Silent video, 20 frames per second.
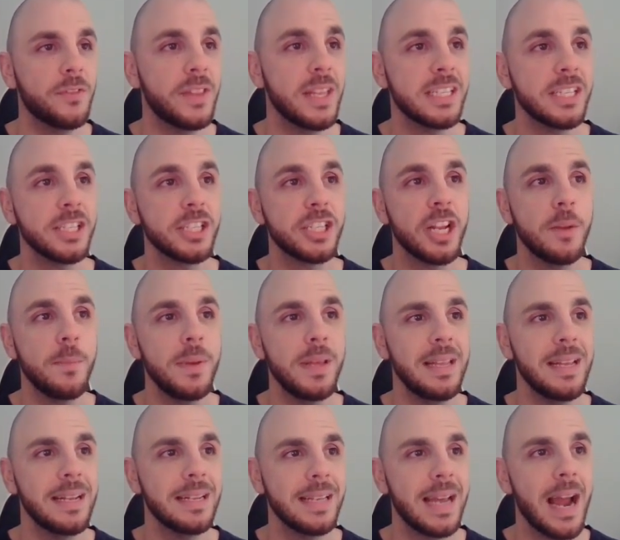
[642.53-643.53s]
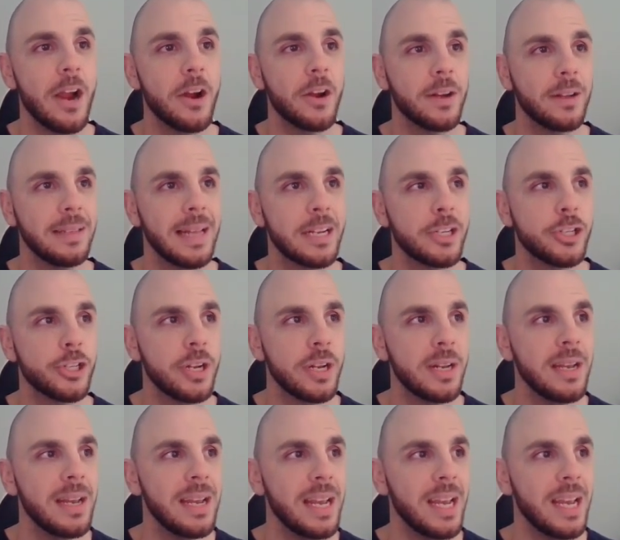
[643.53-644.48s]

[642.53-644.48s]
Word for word: this is gonna be the entire collection,